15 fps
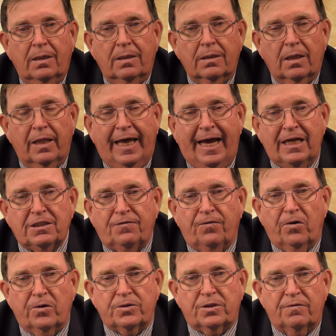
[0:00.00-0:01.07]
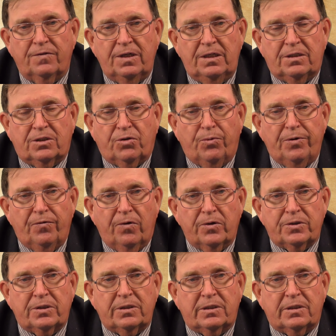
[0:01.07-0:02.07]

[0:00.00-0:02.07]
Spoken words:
The last verse of these three verses